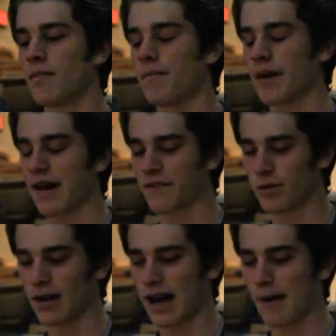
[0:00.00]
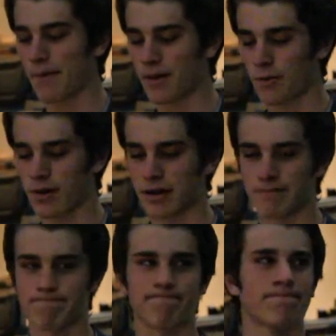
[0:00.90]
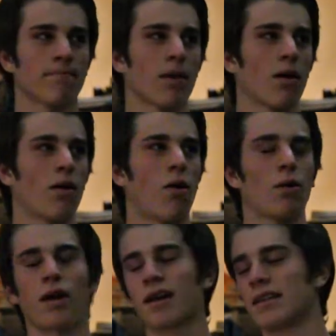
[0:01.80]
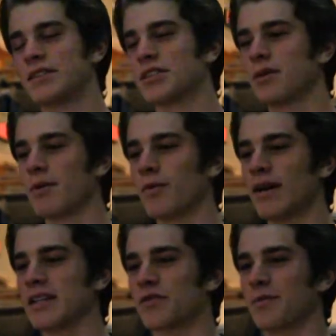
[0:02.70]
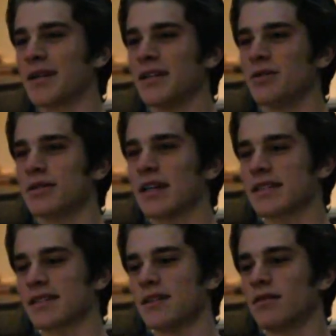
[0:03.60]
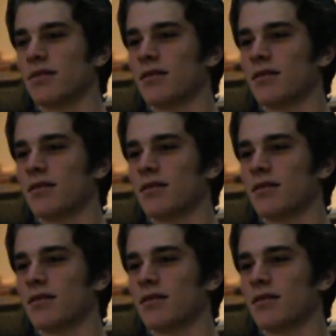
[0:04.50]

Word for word: But after what happened, there weren't a whole lot of legitimate ways for me to use that skill.